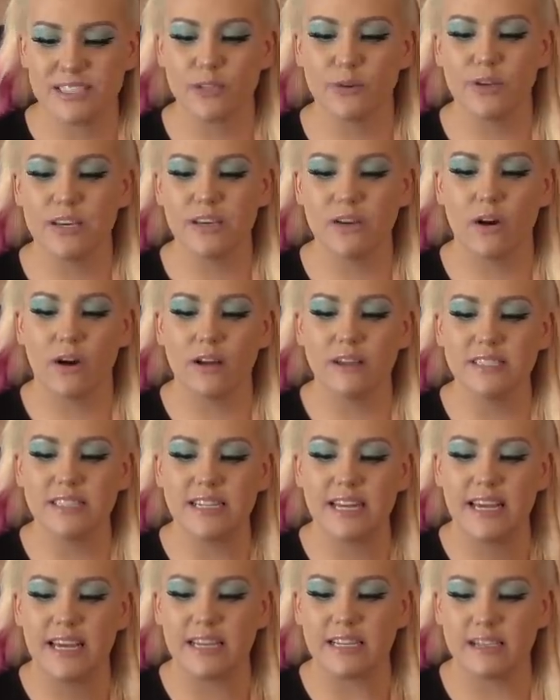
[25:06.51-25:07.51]
So he calls
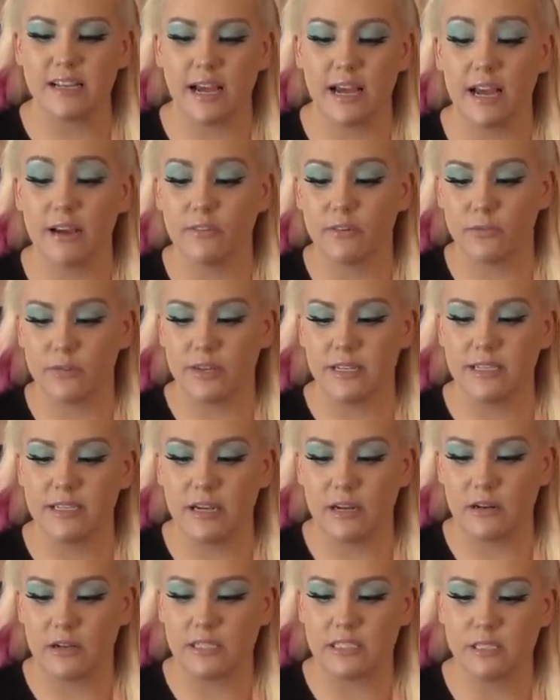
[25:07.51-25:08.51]
it a, I have it written
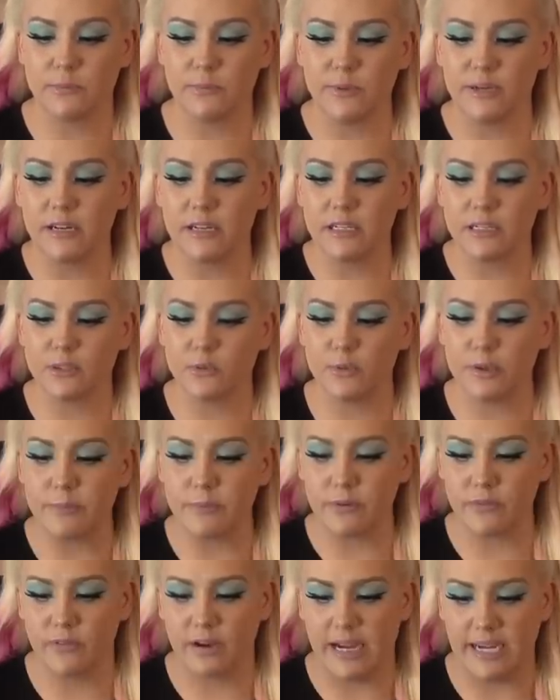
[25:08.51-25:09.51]
down, a spirit sweep
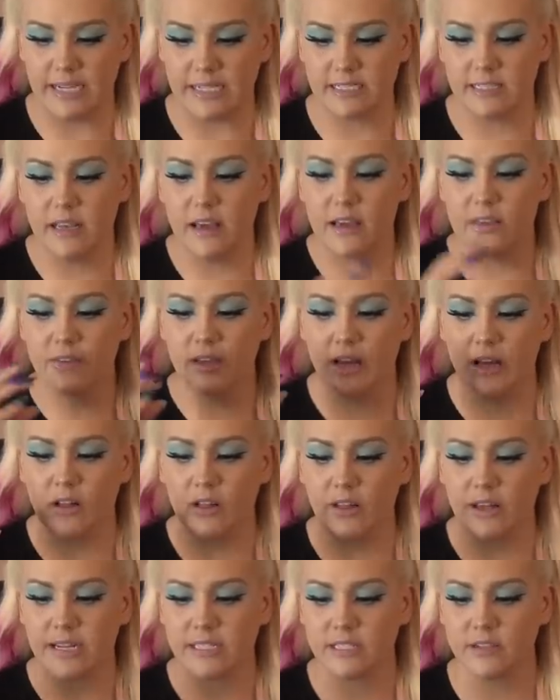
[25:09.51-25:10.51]
device that
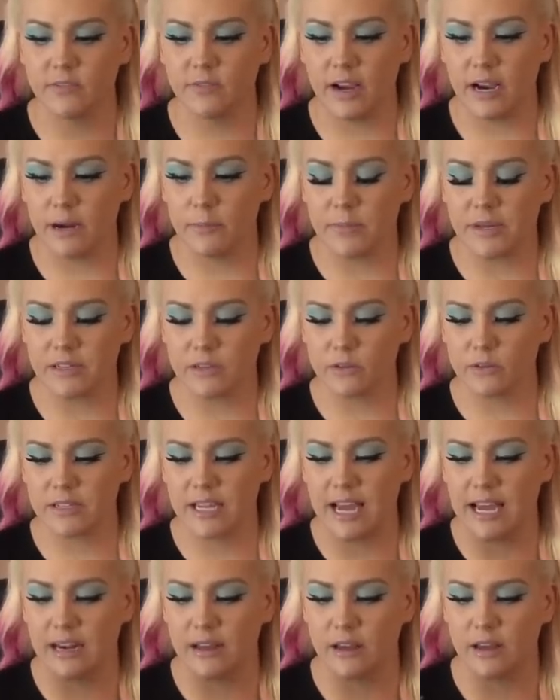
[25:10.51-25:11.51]
collects environmental
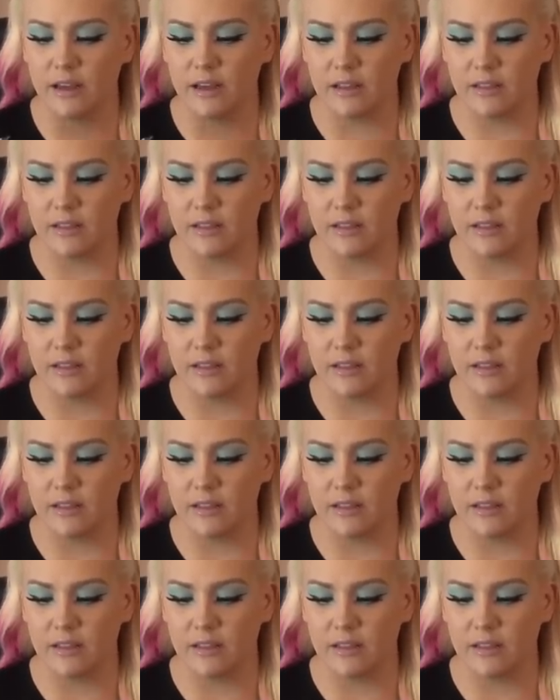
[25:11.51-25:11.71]
data,